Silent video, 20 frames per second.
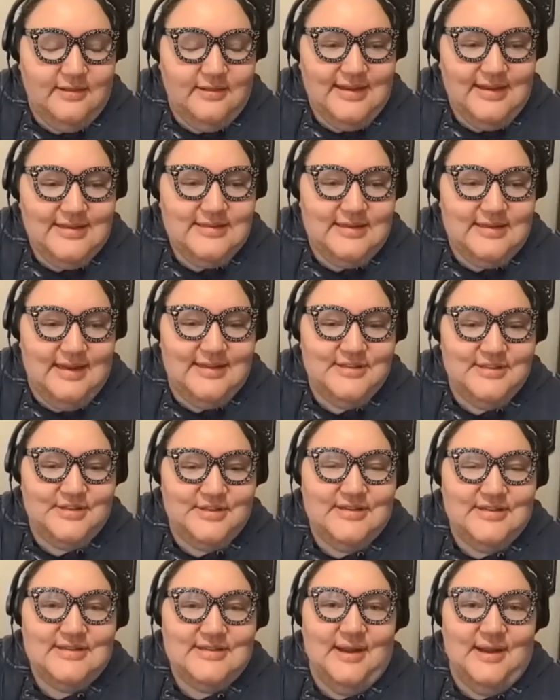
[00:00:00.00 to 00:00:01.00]
easy answer
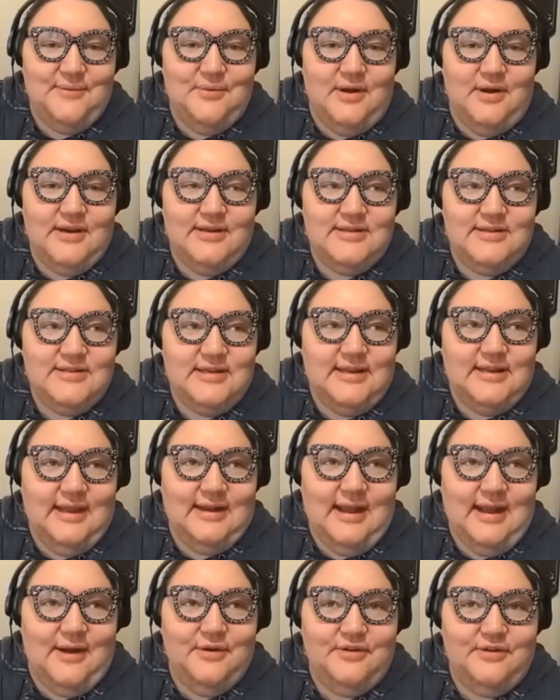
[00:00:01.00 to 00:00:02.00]
is I wanted to get
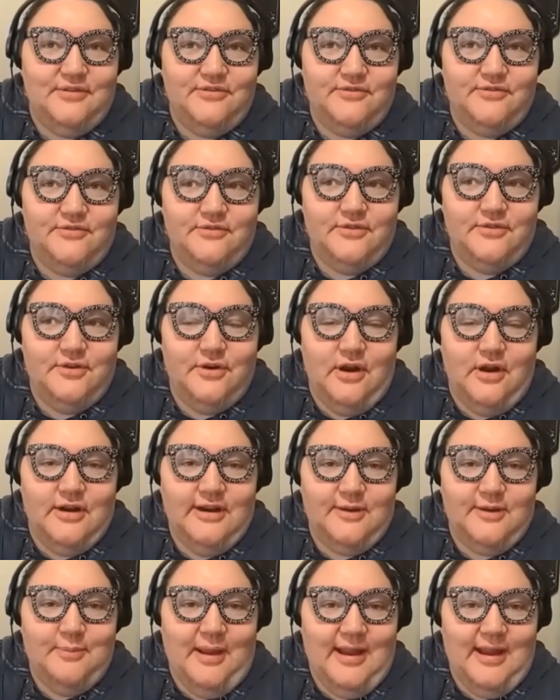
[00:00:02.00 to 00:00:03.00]
out of
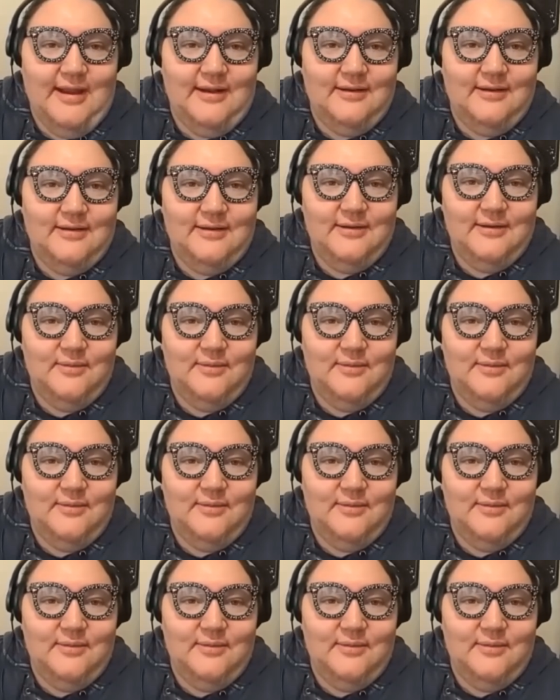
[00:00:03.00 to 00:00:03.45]
chronic pain,